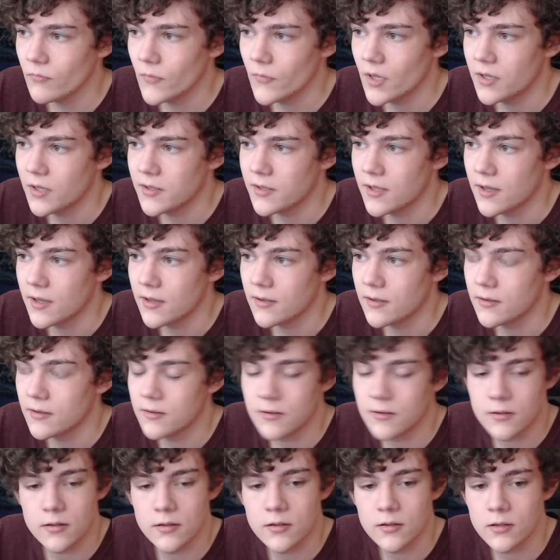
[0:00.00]
Yeah.
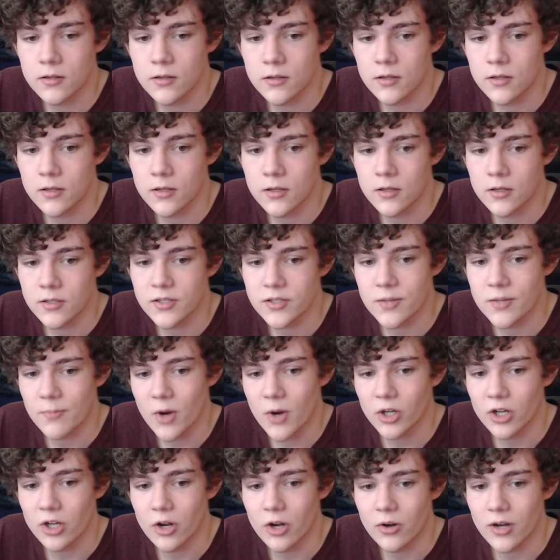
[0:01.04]

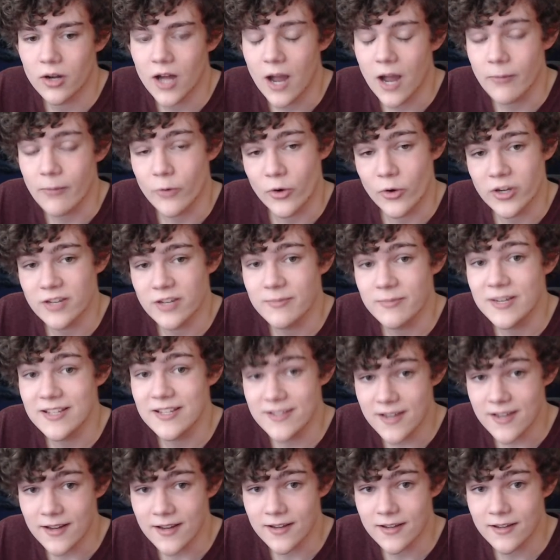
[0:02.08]
Tomorrow, I'm going to be
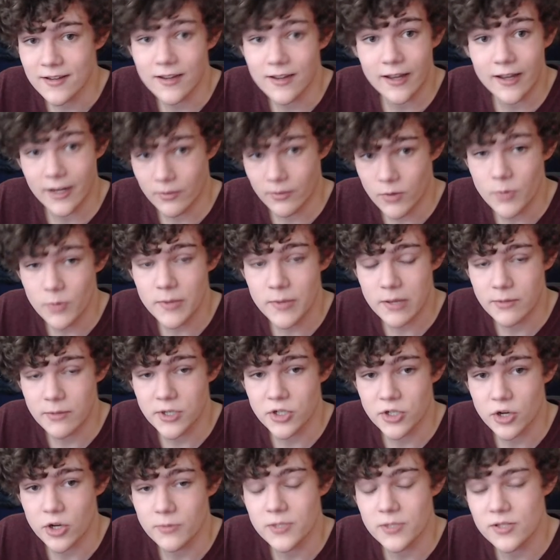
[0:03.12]
sick. And I won't be able to
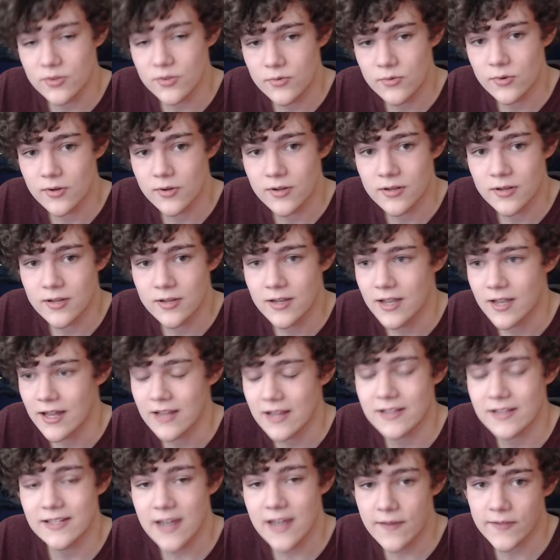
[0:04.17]
show up to school.
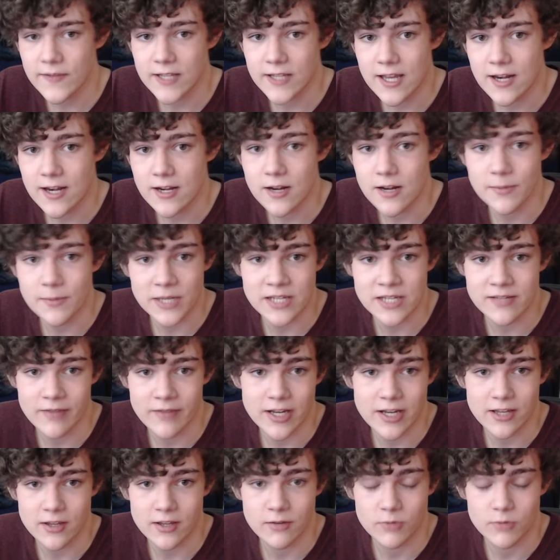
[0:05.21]
That's definitely not because of
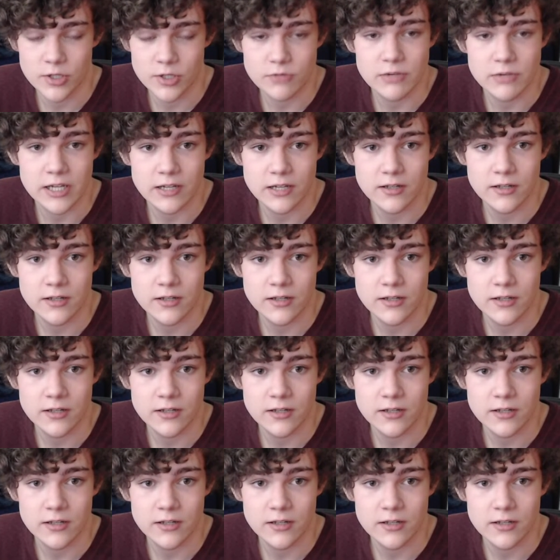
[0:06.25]
anything we're doing,